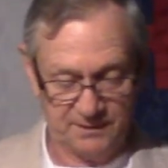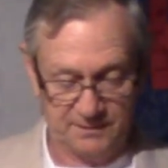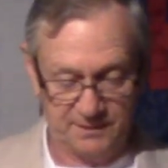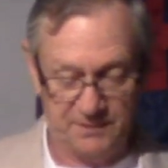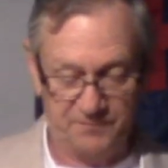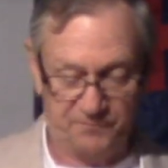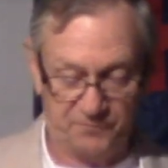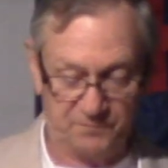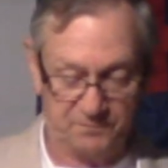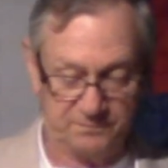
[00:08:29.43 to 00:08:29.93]

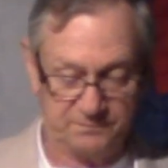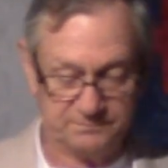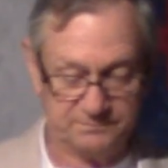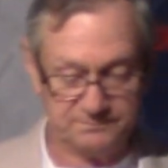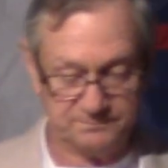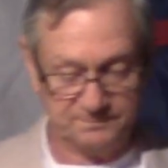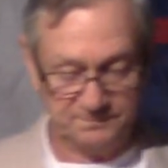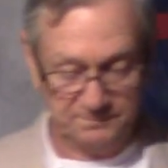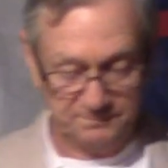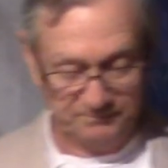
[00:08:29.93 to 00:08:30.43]
Ephraim
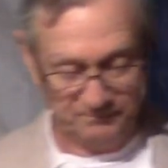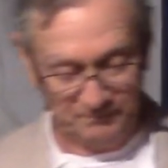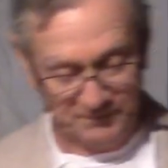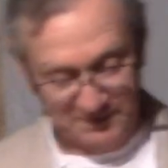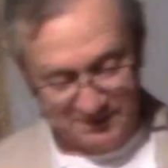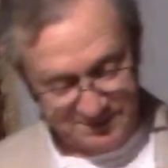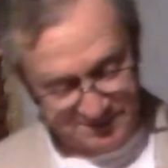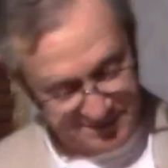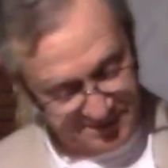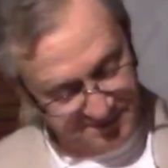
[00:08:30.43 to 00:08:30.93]

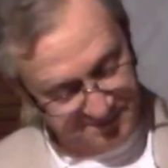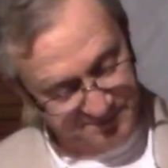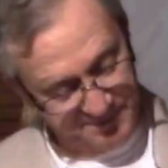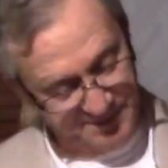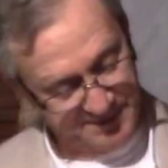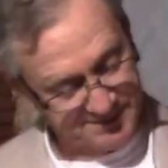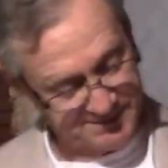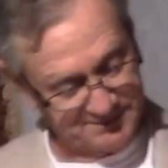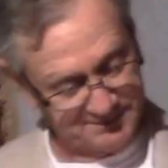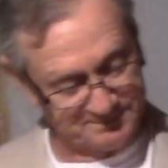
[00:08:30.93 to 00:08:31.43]
said it
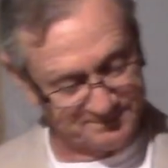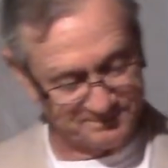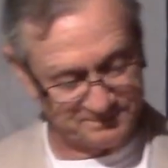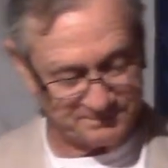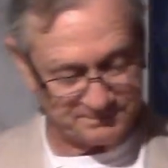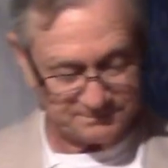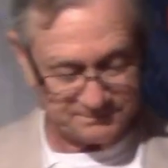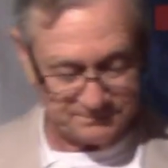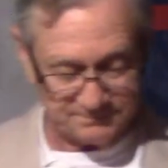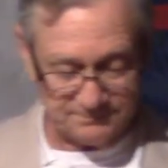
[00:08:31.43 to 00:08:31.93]
best
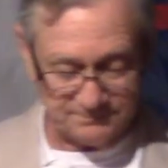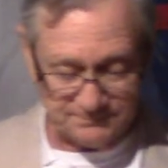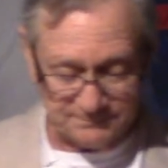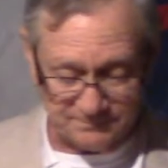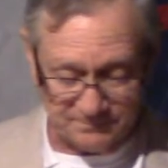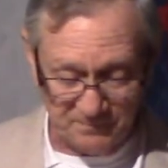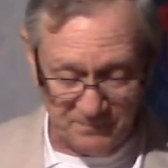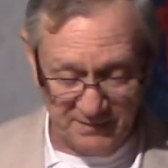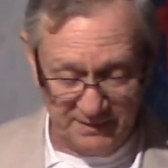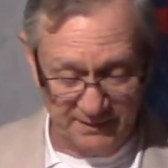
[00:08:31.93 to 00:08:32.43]

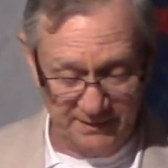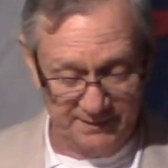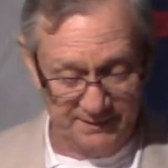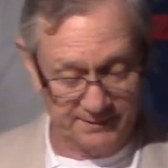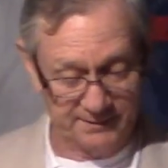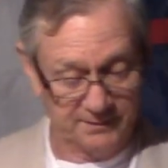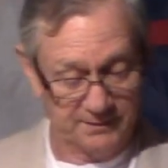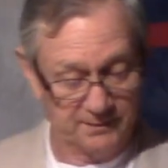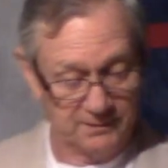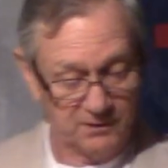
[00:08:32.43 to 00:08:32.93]

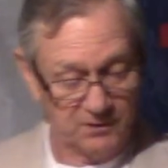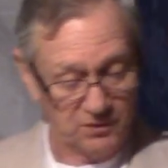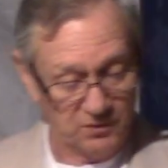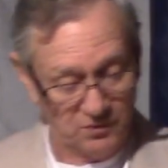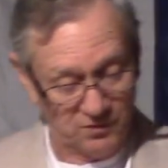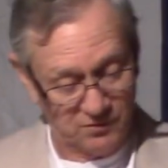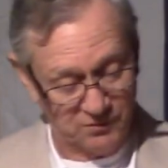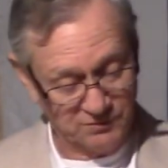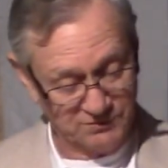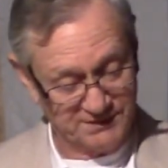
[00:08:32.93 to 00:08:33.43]
in
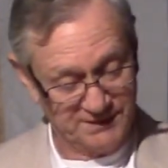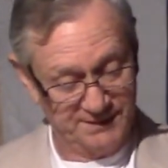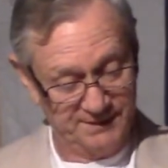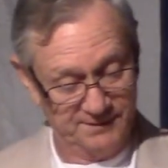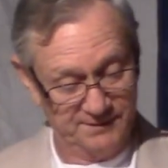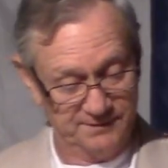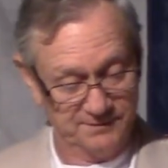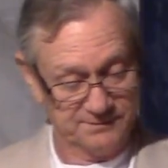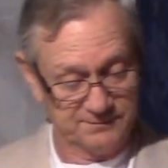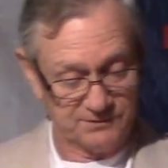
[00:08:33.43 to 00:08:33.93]

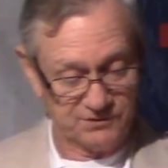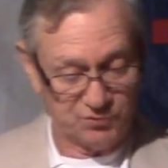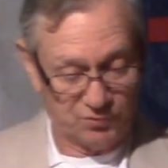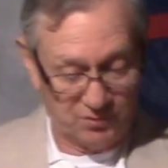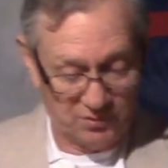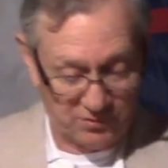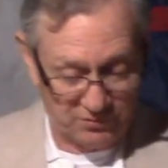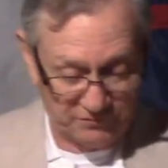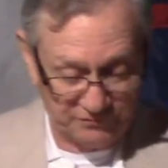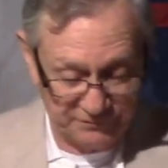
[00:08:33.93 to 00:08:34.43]
Hosea
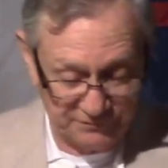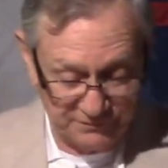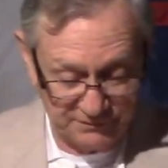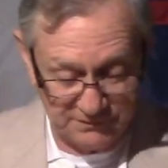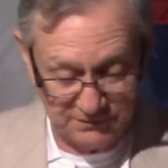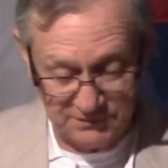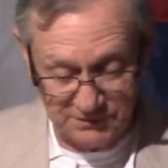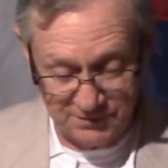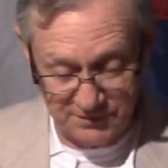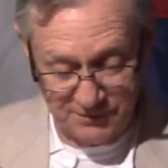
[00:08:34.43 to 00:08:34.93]
12,
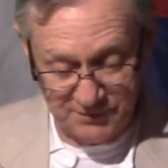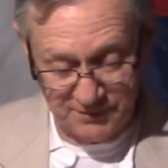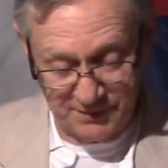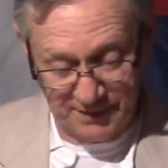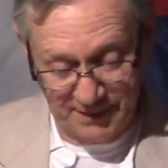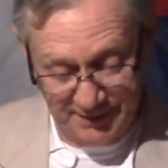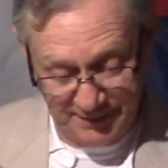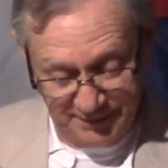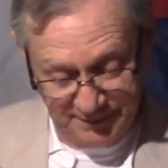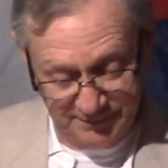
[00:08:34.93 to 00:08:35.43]

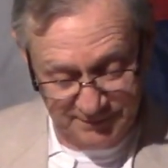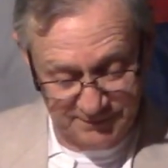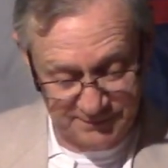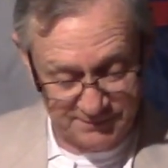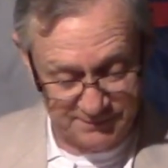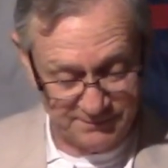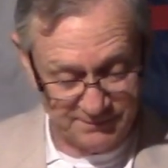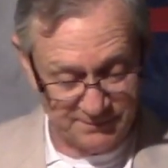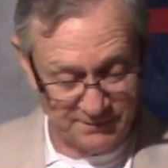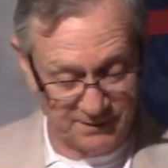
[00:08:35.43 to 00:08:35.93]
8,
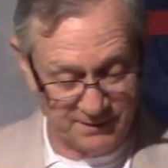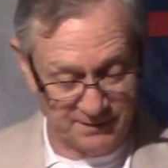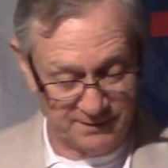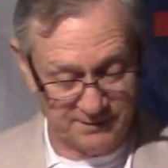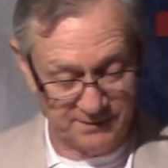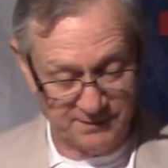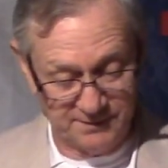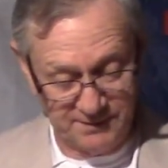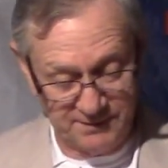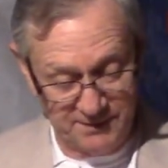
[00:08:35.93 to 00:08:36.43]

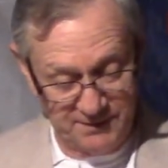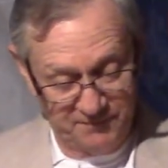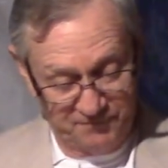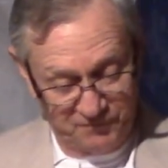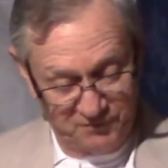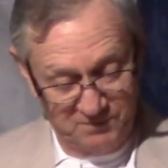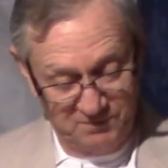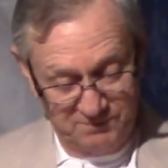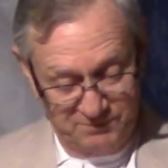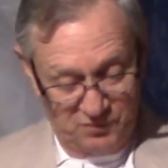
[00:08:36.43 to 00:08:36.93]

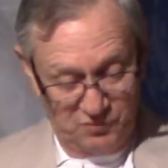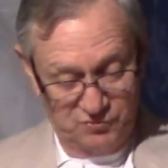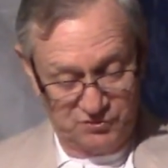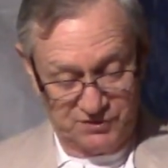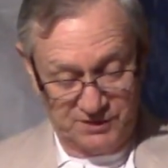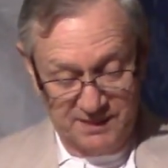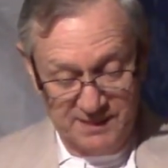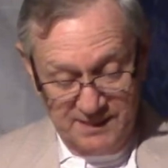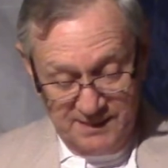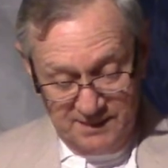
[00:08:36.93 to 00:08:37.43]
Ephraim
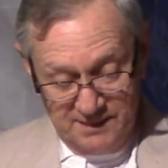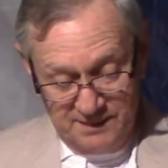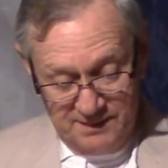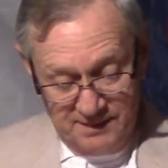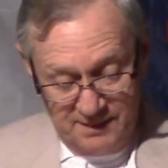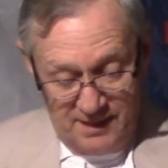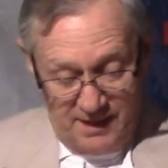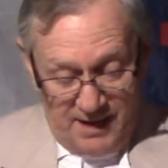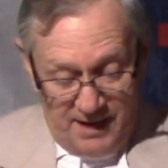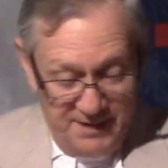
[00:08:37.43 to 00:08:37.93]
boasts,
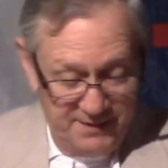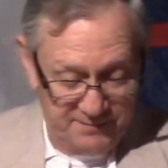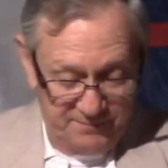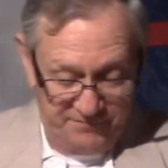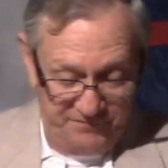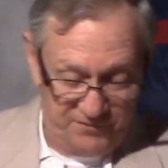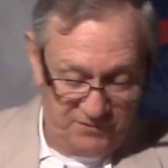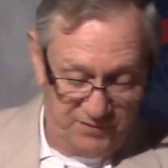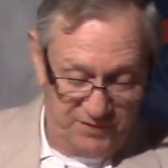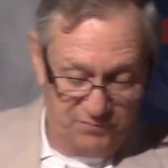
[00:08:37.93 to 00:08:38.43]
I am
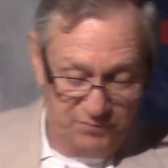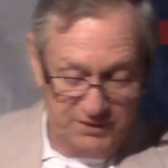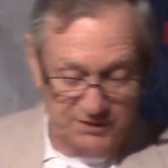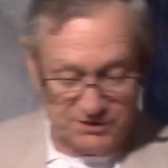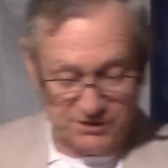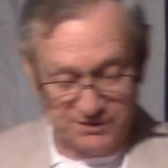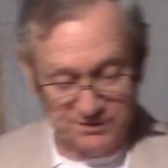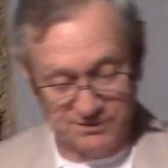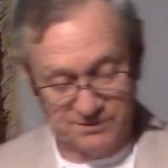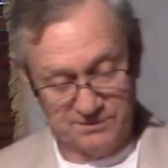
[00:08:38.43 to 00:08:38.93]
very
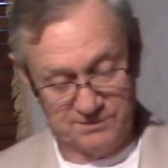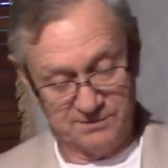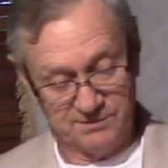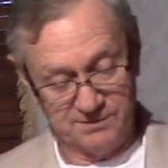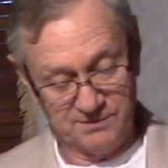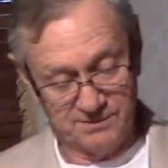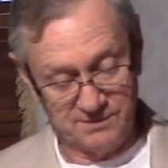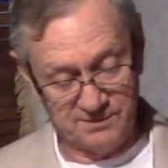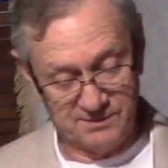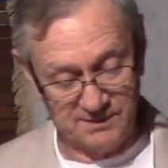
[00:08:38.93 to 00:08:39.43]
rich.
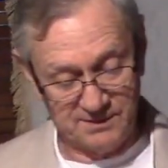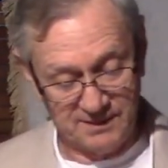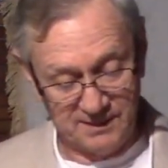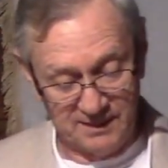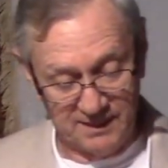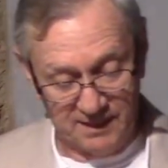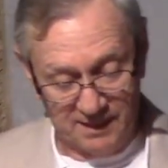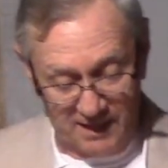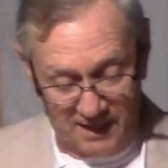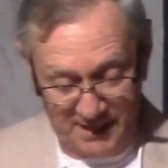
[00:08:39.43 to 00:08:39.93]

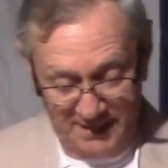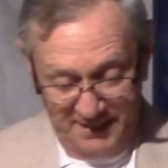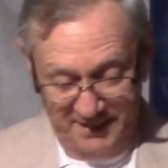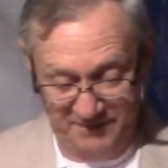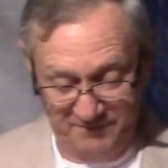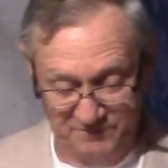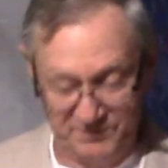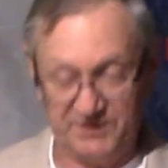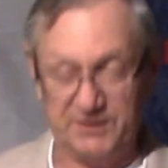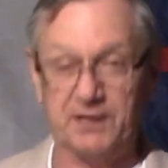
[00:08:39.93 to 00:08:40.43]
I
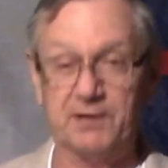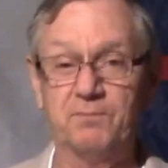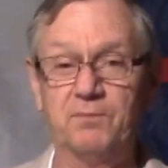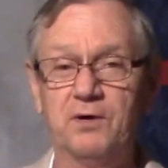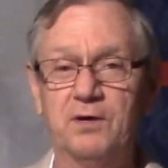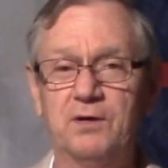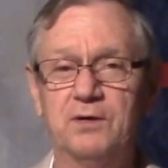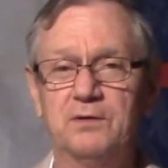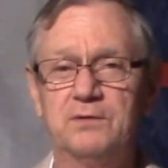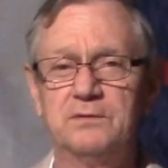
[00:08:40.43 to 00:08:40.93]
have become
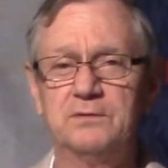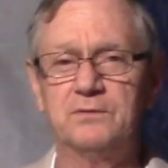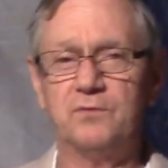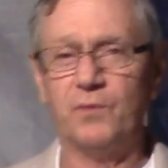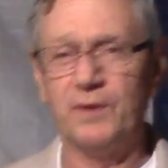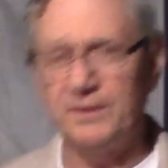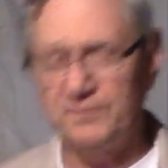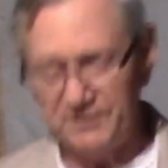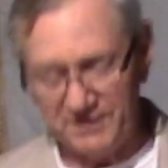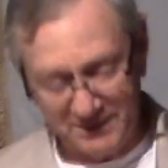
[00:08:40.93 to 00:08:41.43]

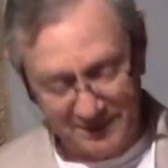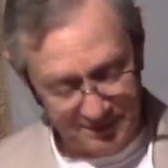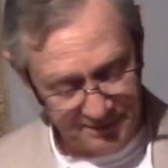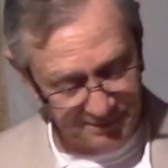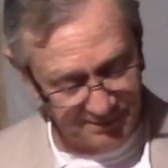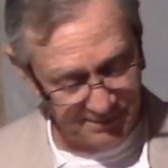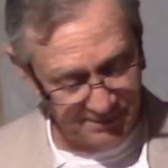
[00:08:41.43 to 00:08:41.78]
wealthy.